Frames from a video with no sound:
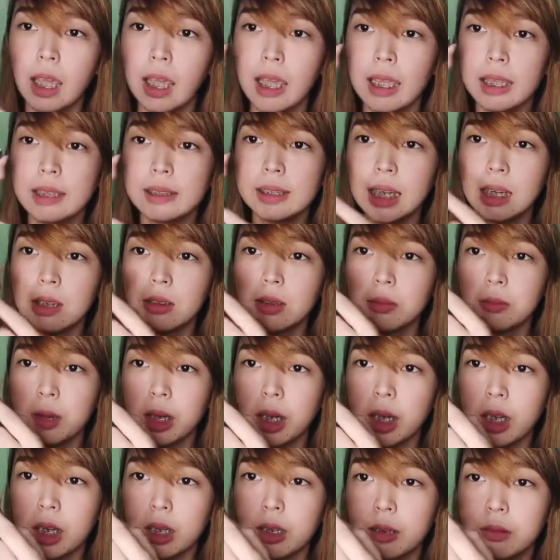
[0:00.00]
And down the
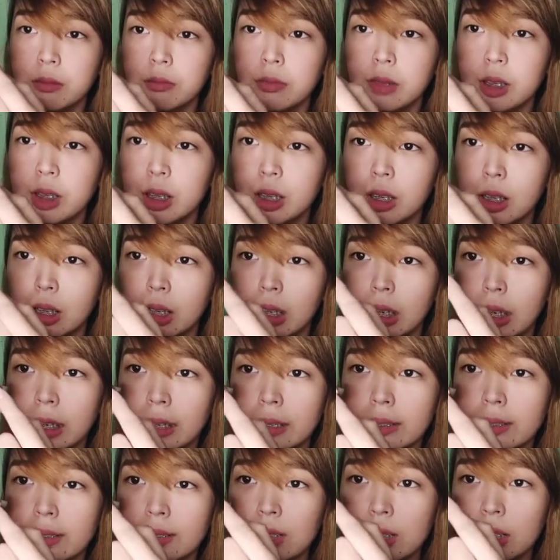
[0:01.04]
bottom,
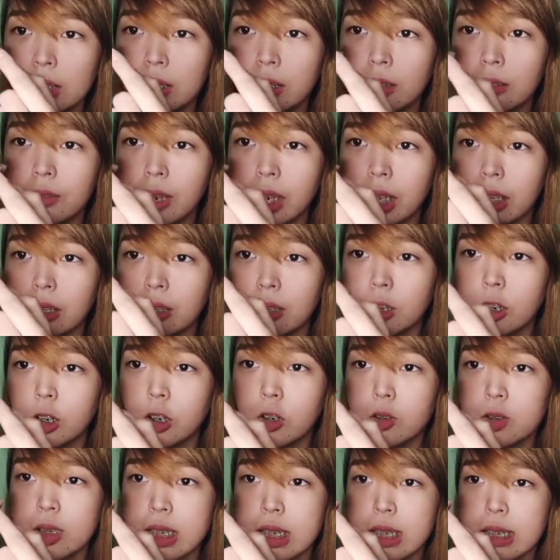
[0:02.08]
it's still a regular
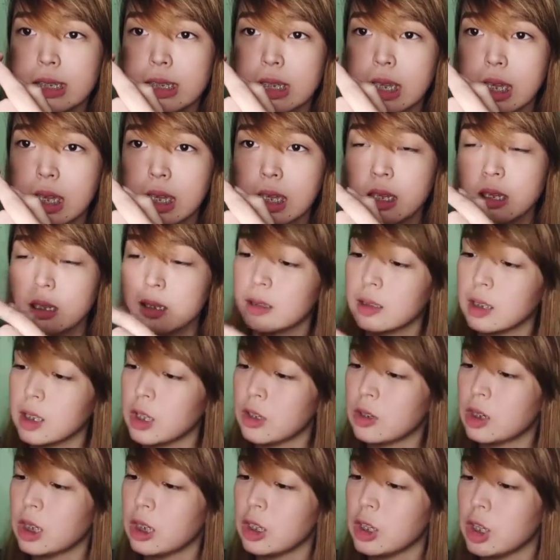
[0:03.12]
OCC that
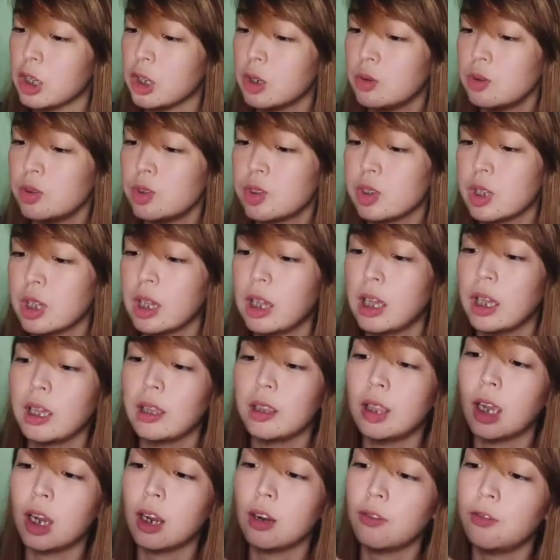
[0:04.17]
you can use.
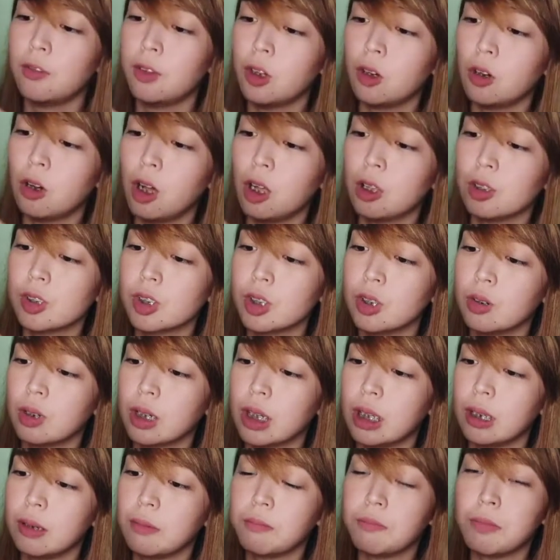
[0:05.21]
The airflow also
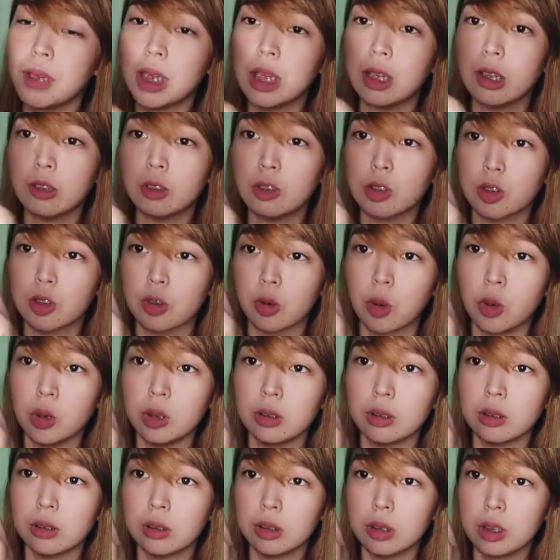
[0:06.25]
can be
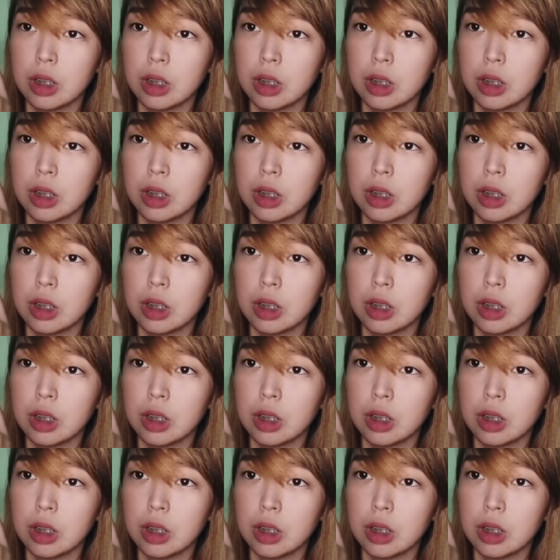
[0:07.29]
controlled.